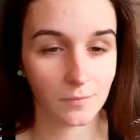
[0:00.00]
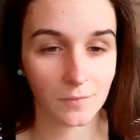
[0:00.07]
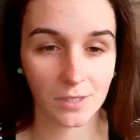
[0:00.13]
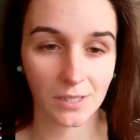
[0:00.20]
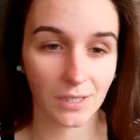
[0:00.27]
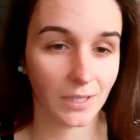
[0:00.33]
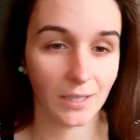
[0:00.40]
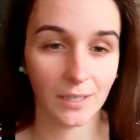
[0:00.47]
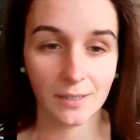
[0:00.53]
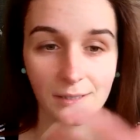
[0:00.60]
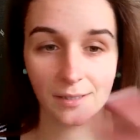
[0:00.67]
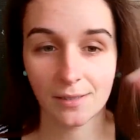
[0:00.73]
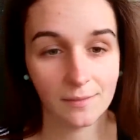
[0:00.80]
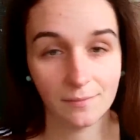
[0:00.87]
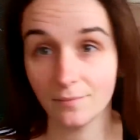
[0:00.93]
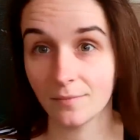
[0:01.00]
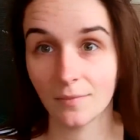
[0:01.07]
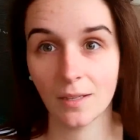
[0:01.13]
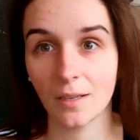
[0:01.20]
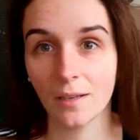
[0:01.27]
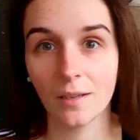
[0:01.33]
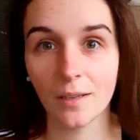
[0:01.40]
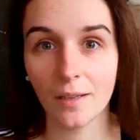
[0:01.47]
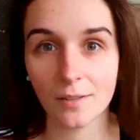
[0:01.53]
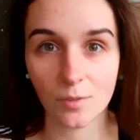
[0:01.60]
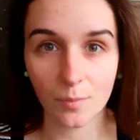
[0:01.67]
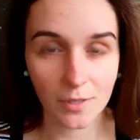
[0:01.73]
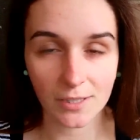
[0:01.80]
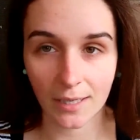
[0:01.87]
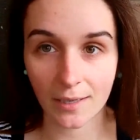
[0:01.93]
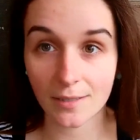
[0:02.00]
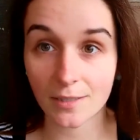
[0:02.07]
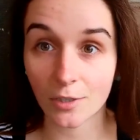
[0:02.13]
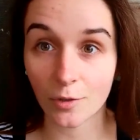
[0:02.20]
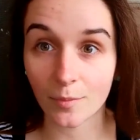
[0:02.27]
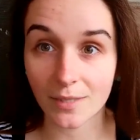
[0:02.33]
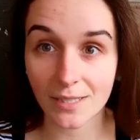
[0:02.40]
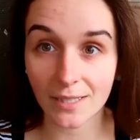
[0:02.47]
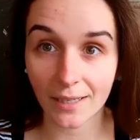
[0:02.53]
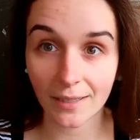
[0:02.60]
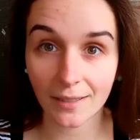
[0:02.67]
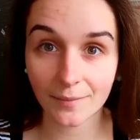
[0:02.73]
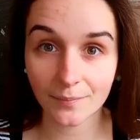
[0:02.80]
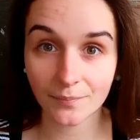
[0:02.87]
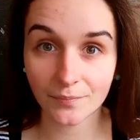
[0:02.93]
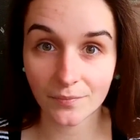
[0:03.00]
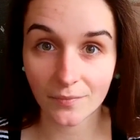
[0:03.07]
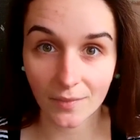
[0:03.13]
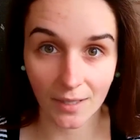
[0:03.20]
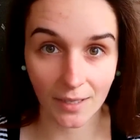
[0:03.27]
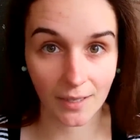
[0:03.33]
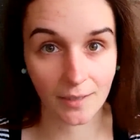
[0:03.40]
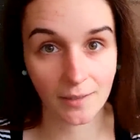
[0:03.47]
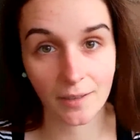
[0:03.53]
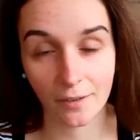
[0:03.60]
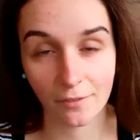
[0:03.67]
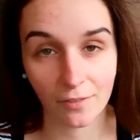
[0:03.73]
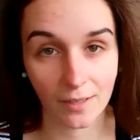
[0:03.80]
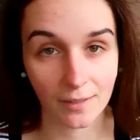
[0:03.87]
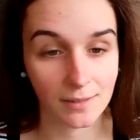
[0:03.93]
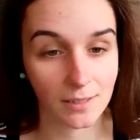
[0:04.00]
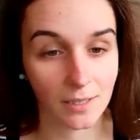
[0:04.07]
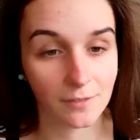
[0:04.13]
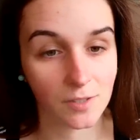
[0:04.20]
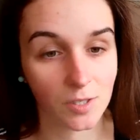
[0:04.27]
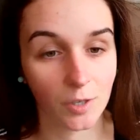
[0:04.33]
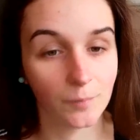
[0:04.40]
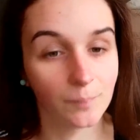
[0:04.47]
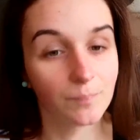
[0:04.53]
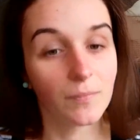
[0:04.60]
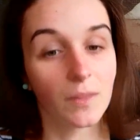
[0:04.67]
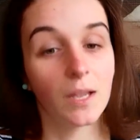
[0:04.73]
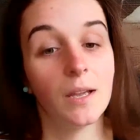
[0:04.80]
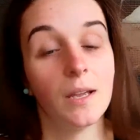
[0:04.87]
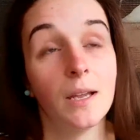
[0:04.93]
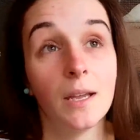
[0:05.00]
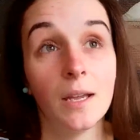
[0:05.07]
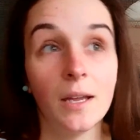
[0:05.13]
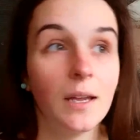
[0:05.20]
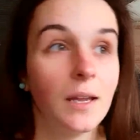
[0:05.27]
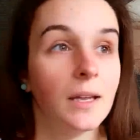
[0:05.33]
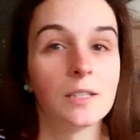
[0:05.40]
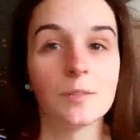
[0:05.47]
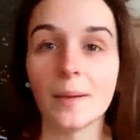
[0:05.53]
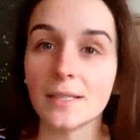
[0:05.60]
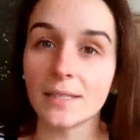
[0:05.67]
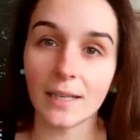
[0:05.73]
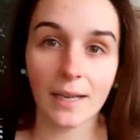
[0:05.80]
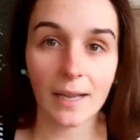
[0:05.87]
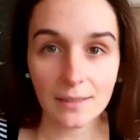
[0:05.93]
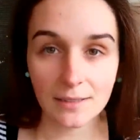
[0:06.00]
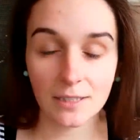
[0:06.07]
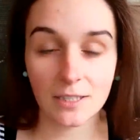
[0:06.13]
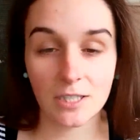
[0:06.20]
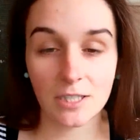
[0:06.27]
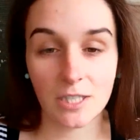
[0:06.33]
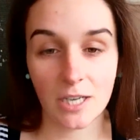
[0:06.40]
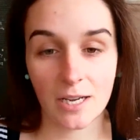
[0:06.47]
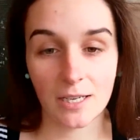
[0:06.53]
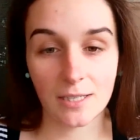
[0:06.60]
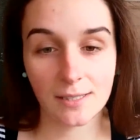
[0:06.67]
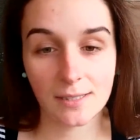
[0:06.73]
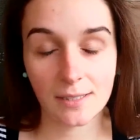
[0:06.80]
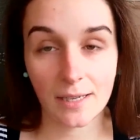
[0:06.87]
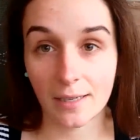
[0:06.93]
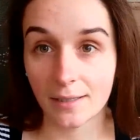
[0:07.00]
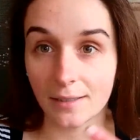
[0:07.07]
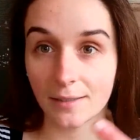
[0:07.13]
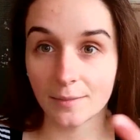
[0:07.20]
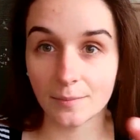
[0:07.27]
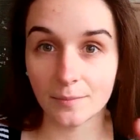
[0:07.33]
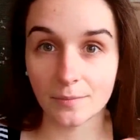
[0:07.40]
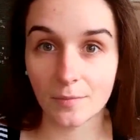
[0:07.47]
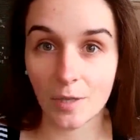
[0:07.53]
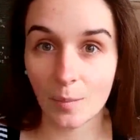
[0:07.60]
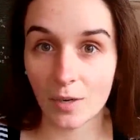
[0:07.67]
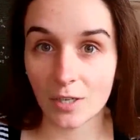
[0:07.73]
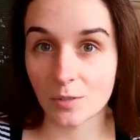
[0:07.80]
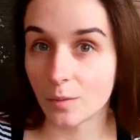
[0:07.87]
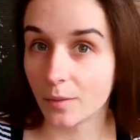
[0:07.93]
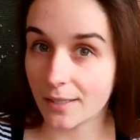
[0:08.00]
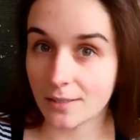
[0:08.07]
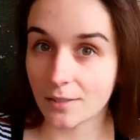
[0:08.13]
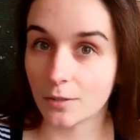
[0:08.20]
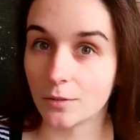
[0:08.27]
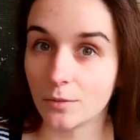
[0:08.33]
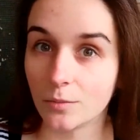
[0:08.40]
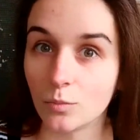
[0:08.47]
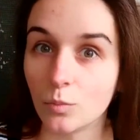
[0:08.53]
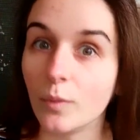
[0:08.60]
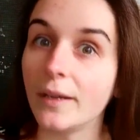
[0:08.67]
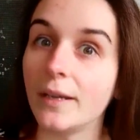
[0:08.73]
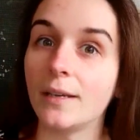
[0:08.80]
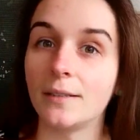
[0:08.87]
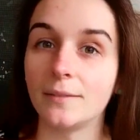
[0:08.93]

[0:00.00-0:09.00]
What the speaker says: yeah, it's almost like it's no mistake that I found this lifestyle. So basically, cut to the chase, I might as well get to where